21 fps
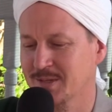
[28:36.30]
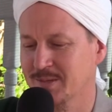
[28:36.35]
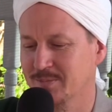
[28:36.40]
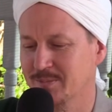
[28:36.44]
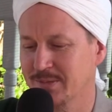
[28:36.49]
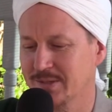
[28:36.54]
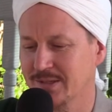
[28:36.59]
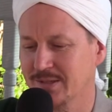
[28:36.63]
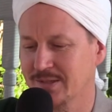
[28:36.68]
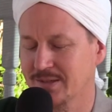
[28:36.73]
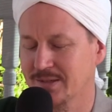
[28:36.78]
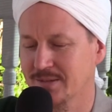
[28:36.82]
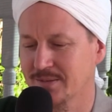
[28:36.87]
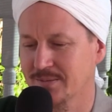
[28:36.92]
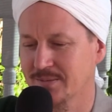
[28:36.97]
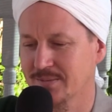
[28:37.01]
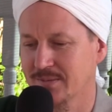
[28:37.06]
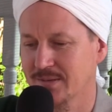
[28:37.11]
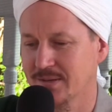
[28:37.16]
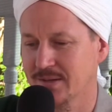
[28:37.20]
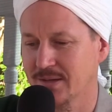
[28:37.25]
But anyhow,
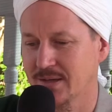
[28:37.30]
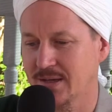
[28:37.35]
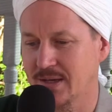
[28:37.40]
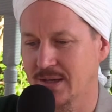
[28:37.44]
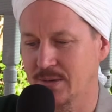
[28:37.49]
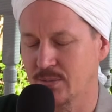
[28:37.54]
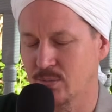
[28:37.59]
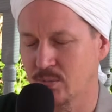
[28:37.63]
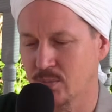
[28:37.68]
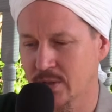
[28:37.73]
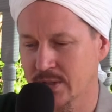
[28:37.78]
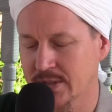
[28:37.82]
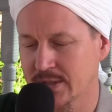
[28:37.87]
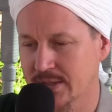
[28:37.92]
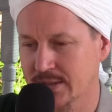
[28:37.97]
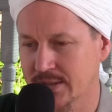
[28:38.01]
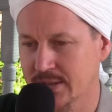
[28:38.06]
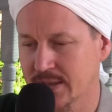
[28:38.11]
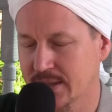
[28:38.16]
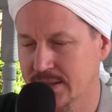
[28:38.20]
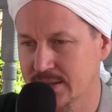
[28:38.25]
I wanted
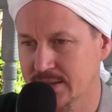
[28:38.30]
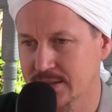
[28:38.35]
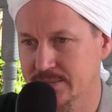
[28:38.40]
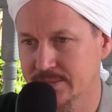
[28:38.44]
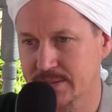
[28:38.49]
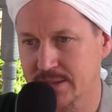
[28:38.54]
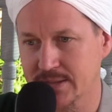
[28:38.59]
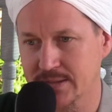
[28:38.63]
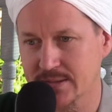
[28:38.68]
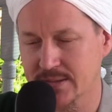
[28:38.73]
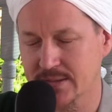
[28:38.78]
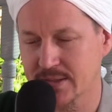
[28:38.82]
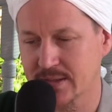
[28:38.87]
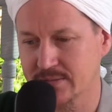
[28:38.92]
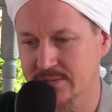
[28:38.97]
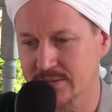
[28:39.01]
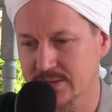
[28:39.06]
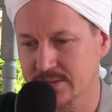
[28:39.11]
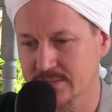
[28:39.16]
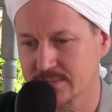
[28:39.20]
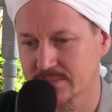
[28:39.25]
guidance, but I didn't have
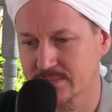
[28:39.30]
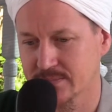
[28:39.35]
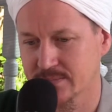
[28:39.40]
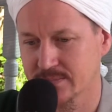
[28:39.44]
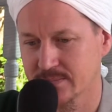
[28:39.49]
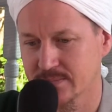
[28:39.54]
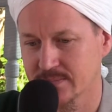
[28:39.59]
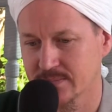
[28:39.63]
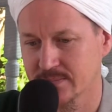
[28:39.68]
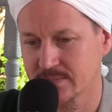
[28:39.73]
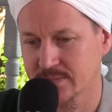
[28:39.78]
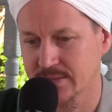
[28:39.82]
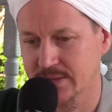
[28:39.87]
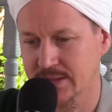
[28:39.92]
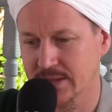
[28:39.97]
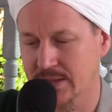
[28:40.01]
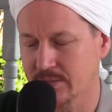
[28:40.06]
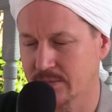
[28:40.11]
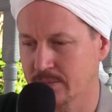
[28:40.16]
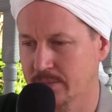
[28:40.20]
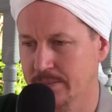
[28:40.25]
it. And
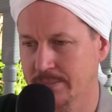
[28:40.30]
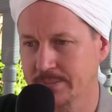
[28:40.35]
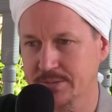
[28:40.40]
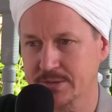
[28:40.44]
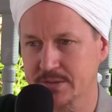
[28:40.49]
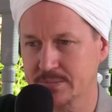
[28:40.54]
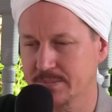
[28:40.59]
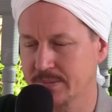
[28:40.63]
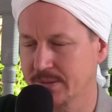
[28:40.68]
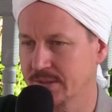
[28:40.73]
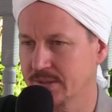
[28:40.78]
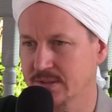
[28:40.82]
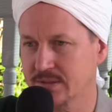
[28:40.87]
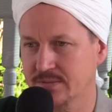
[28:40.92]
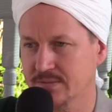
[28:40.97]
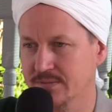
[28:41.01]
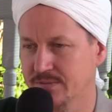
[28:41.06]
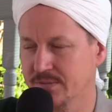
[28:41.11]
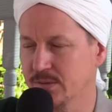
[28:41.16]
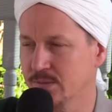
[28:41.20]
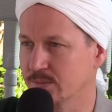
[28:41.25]
I remember just being
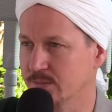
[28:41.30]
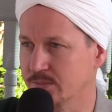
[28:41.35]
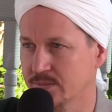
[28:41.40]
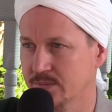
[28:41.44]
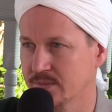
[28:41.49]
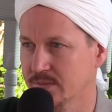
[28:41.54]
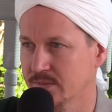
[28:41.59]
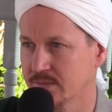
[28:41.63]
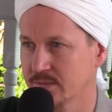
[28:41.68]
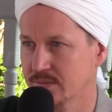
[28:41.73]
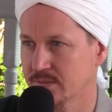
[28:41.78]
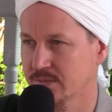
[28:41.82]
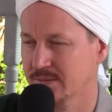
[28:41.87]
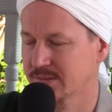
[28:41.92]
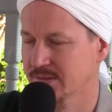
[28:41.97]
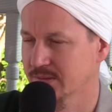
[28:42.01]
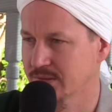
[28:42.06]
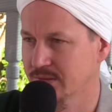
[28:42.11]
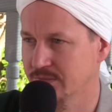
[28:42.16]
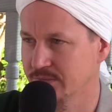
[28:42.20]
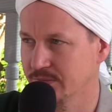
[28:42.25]
confused.
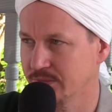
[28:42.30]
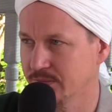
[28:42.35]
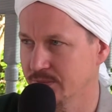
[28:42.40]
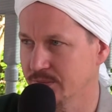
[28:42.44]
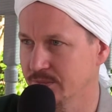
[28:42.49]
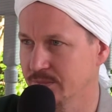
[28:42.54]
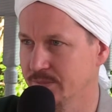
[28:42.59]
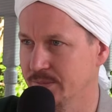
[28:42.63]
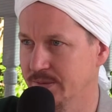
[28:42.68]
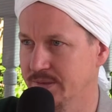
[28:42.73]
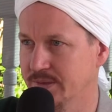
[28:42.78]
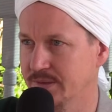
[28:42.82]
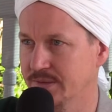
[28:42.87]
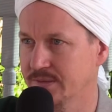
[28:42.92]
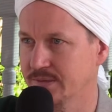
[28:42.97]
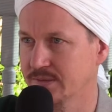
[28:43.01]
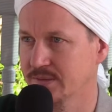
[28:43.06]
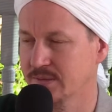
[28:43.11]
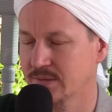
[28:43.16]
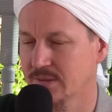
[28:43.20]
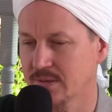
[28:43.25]
Just confused,
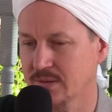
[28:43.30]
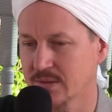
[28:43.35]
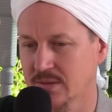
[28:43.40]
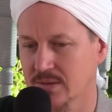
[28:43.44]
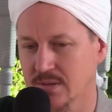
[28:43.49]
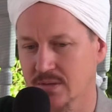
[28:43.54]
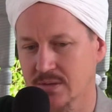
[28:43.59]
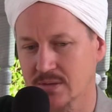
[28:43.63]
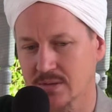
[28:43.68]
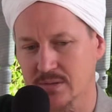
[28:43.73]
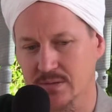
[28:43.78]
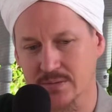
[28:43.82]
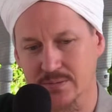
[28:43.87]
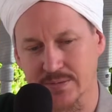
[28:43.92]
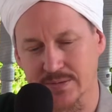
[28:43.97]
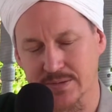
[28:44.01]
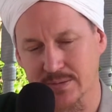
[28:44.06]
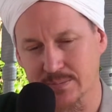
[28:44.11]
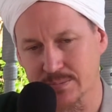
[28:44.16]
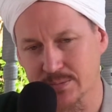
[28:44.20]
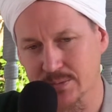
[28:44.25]
because you
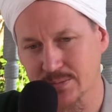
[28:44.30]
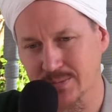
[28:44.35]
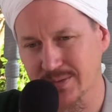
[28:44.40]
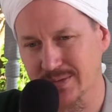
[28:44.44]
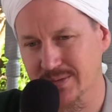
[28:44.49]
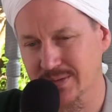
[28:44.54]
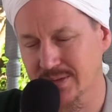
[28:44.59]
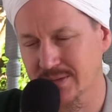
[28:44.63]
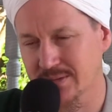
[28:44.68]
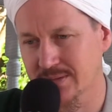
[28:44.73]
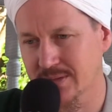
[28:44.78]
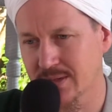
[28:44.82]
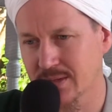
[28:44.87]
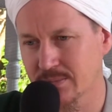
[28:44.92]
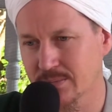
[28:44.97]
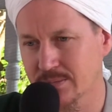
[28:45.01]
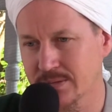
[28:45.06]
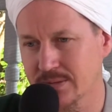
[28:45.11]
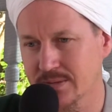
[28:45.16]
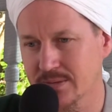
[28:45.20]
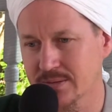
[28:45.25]
end up doing things
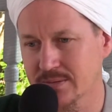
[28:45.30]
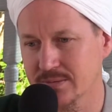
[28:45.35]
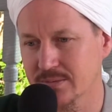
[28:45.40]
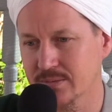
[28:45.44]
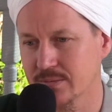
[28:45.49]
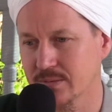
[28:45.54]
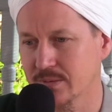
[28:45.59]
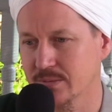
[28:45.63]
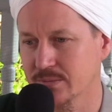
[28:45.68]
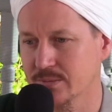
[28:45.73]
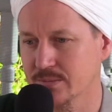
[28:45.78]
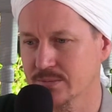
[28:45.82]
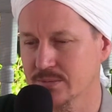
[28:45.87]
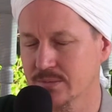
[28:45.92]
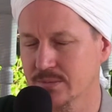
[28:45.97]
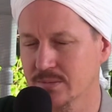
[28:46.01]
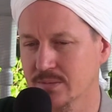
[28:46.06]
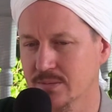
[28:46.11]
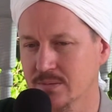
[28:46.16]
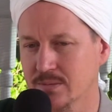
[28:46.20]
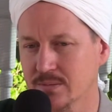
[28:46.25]
outwardly that you know you
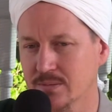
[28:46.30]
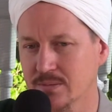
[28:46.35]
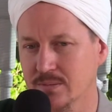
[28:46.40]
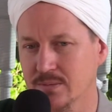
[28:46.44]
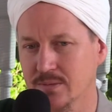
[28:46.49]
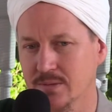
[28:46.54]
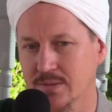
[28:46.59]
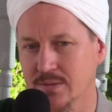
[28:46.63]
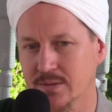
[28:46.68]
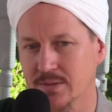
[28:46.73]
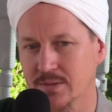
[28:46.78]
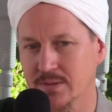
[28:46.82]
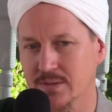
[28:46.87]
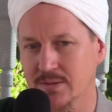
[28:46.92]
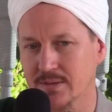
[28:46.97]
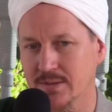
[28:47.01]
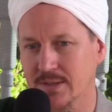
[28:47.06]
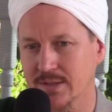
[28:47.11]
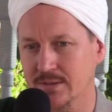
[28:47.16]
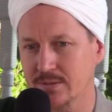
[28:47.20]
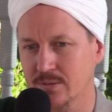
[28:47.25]
shouldn't do,
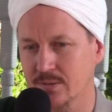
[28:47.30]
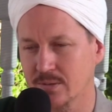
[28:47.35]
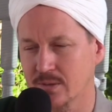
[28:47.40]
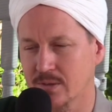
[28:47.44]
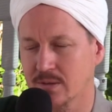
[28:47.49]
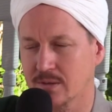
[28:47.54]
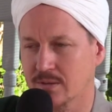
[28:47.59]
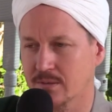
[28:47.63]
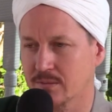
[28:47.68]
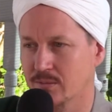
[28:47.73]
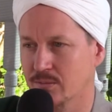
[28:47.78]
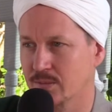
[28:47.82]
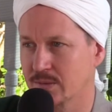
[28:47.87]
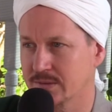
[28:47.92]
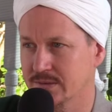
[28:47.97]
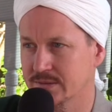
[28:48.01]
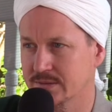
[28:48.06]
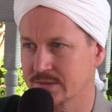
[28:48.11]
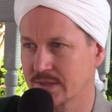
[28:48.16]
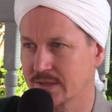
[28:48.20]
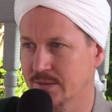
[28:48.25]
and your heart
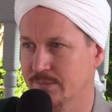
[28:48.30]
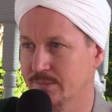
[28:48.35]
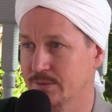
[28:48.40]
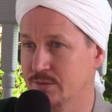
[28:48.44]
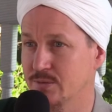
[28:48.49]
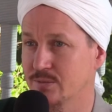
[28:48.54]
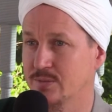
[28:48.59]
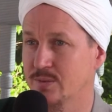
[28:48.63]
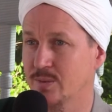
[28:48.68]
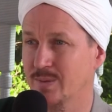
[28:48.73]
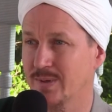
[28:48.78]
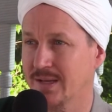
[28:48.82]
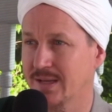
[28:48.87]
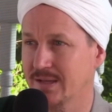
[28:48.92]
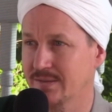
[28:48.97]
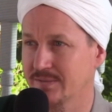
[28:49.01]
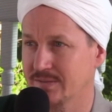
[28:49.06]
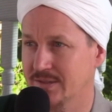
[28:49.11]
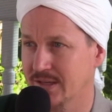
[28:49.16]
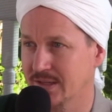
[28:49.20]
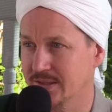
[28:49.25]
wants guidance, but you don't
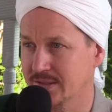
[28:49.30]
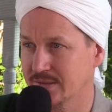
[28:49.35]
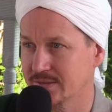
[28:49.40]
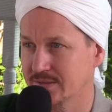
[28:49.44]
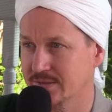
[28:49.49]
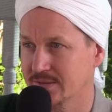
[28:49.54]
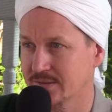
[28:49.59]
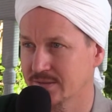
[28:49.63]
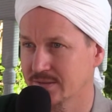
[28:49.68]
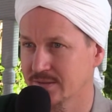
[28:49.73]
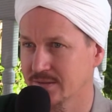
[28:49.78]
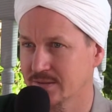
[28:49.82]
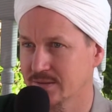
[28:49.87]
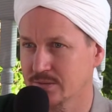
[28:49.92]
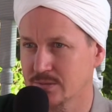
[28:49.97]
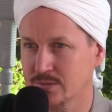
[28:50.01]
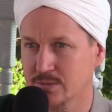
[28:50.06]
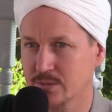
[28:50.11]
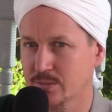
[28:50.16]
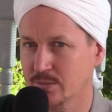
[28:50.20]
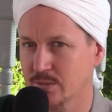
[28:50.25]
have guidance.
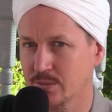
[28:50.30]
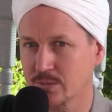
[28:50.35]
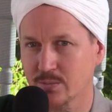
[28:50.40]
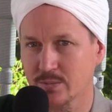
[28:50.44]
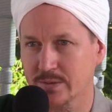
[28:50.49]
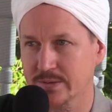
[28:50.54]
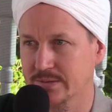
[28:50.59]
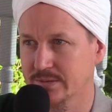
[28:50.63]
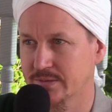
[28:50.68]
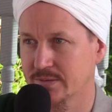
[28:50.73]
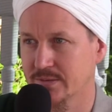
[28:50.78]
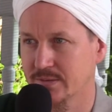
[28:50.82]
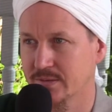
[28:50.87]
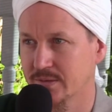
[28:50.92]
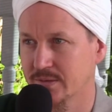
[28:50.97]
You don't know what